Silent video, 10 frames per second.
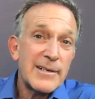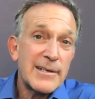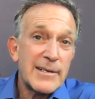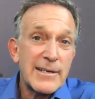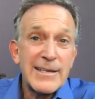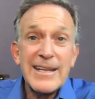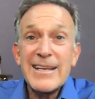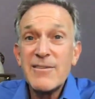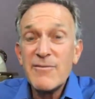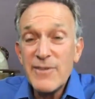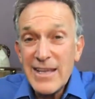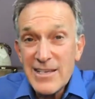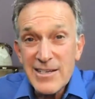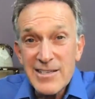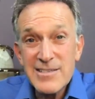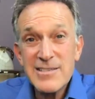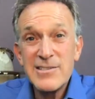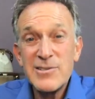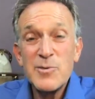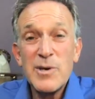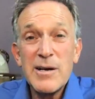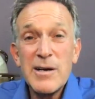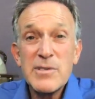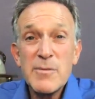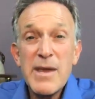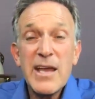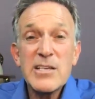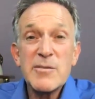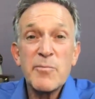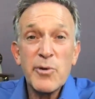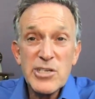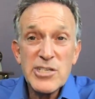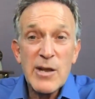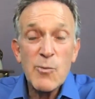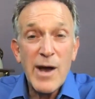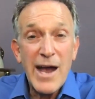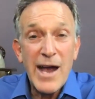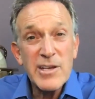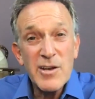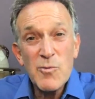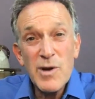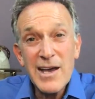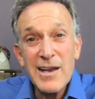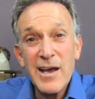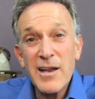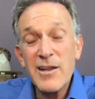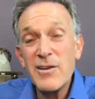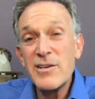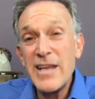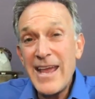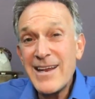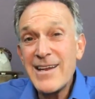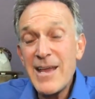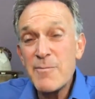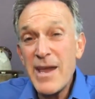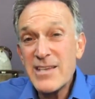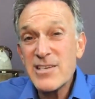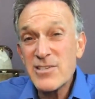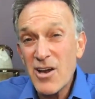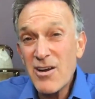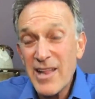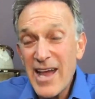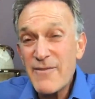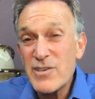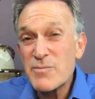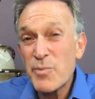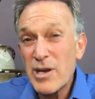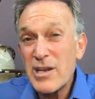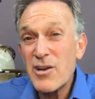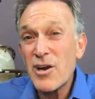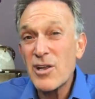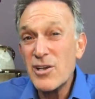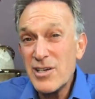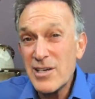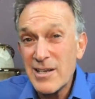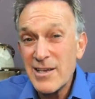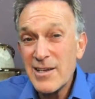uh, an inconvenience to um, to make us appreciate wow you know what on a day-to-day basis our life is pretty darn good